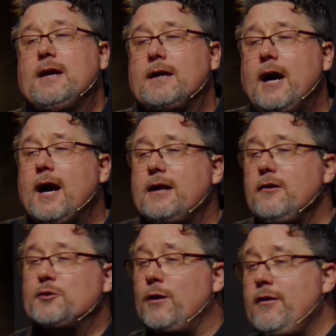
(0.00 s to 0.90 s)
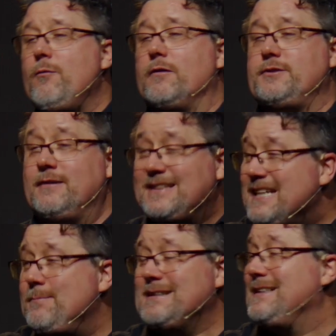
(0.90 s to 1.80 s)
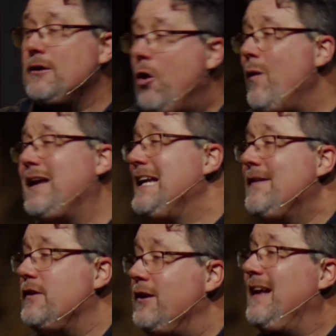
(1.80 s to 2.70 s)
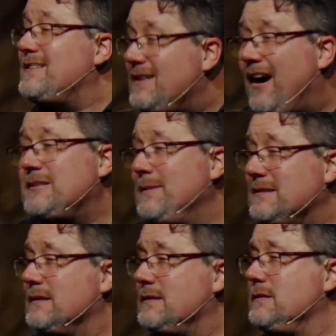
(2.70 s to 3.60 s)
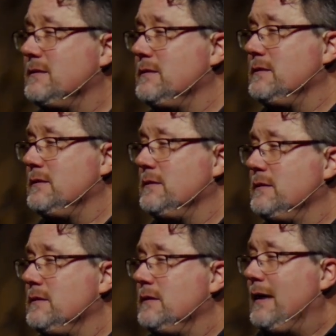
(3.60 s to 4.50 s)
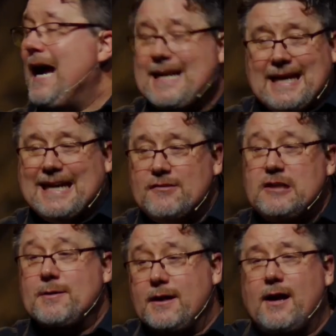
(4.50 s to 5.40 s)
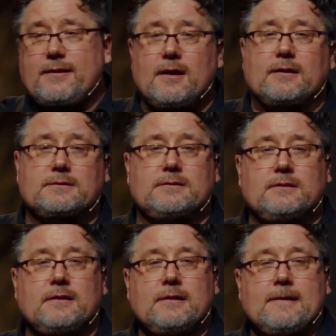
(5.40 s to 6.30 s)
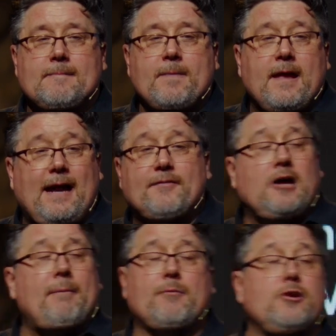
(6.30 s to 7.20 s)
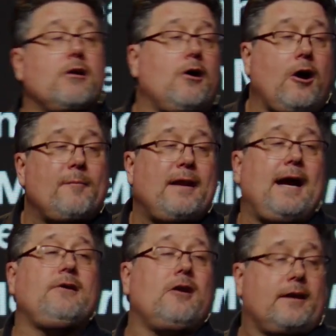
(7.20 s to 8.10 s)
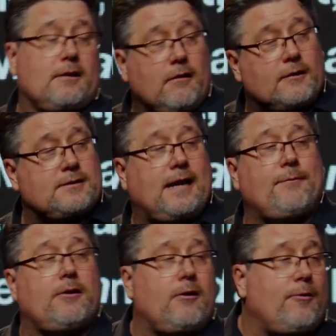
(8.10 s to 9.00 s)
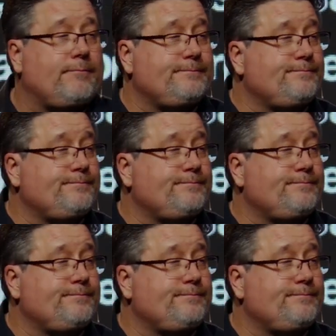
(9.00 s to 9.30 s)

God can do this whenever he wants to. It's his business. No one can give it to you. That's God's business. I can't give it to you, but God does. And I've told people, you're going to go home tonight, you're going to get the Holy Ghost tonight when you go home.